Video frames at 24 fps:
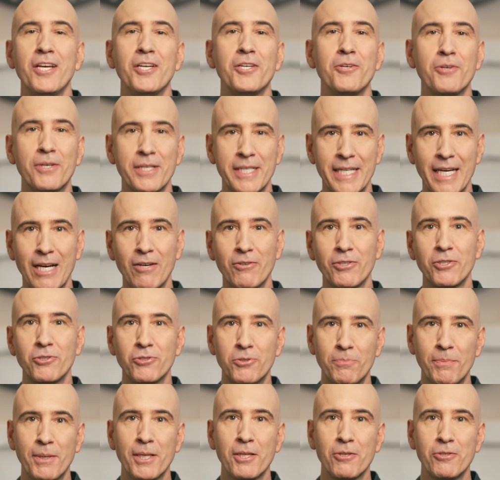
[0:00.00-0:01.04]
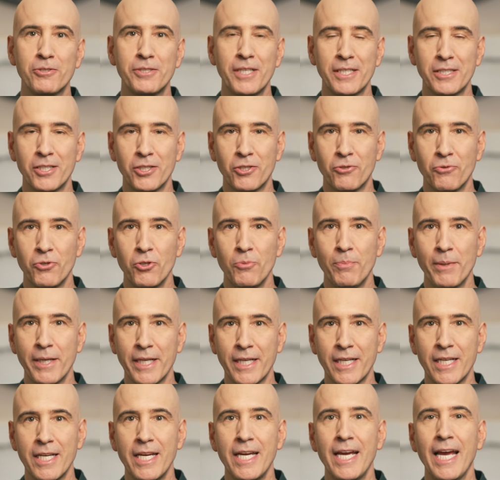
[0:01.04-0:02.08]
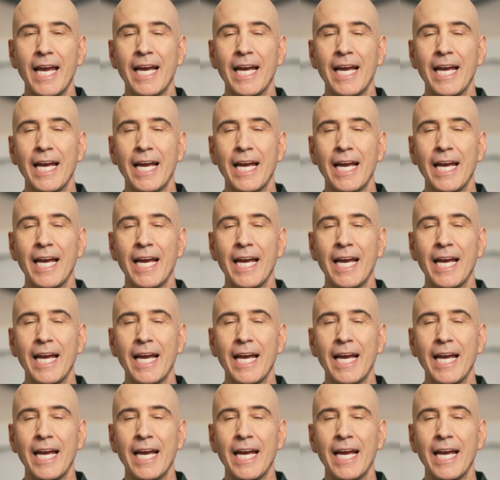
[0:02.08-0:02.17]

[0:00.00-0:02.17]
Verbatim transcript: you can now use pillars as a grouping